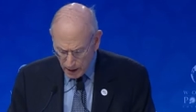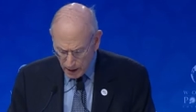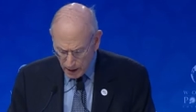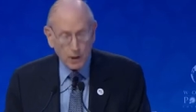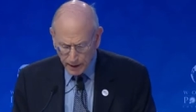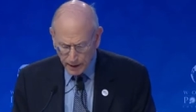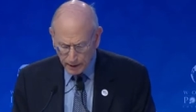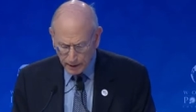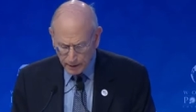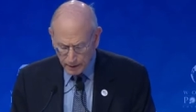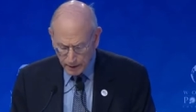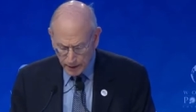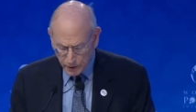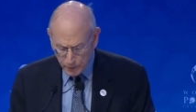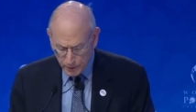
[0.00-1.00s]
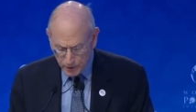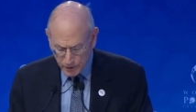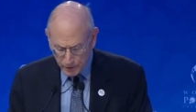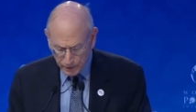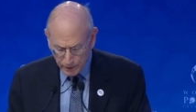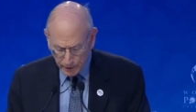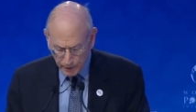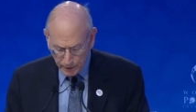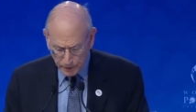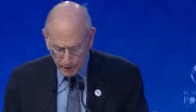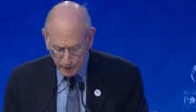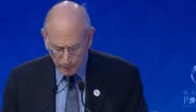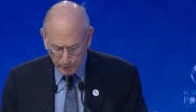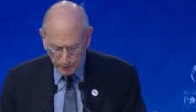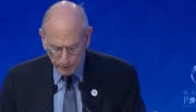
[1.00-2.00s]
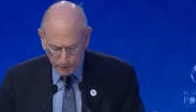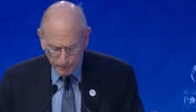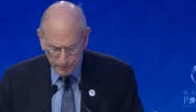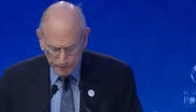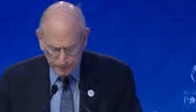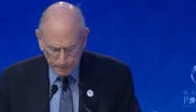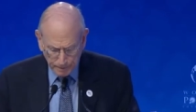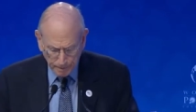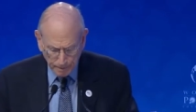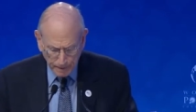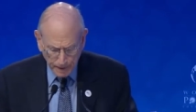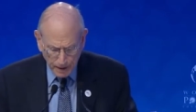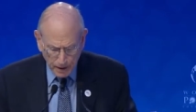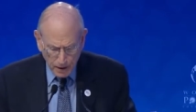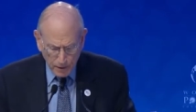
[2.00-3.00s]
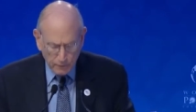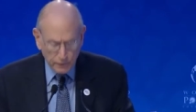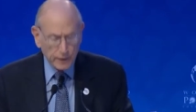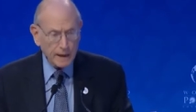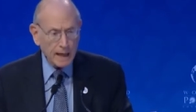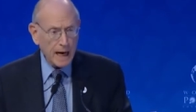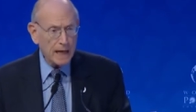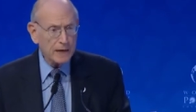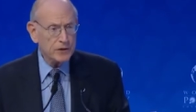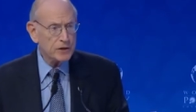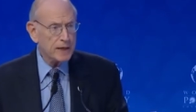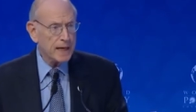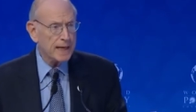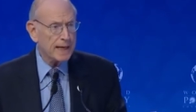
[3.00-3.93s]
frank and specific examples for non state